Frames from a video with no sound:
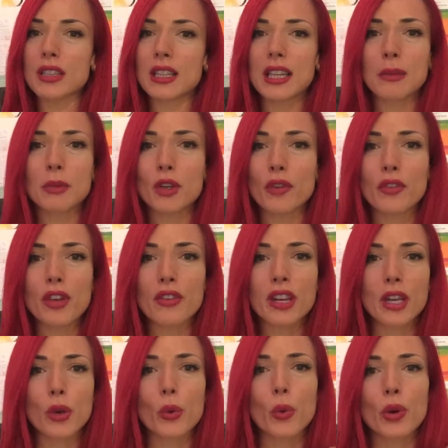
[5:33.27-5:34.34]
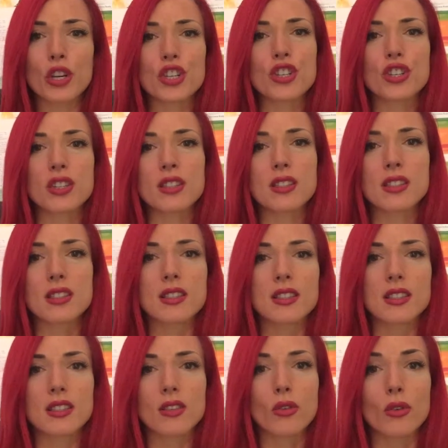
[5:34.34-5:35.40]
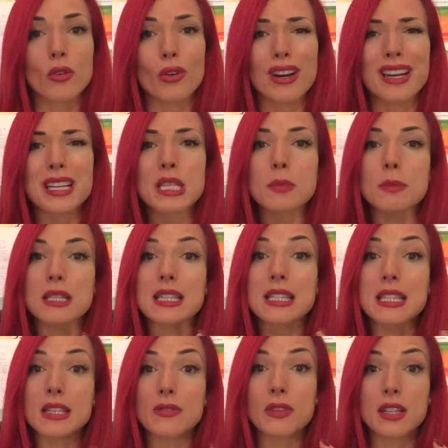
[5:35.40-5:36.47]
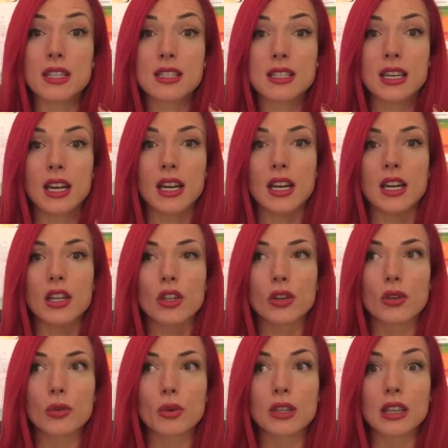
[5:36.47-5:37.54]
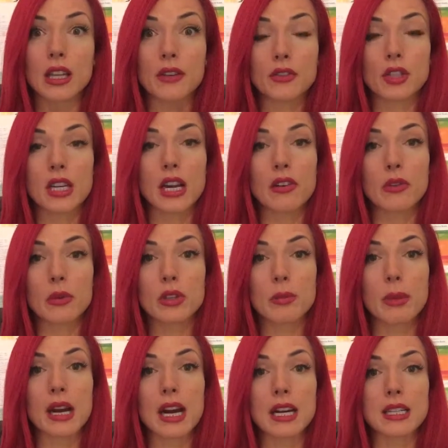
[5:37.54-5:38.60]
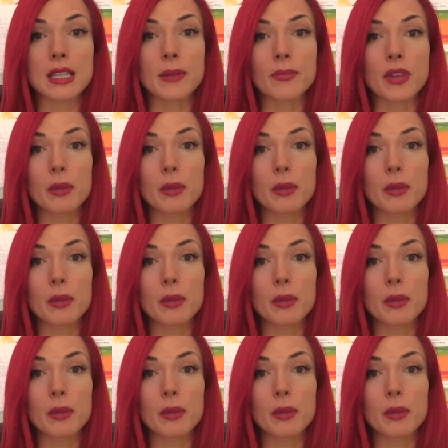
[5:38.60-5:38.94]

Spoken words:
Let me know if you have any questions or any specifics you would love to cover with your partner.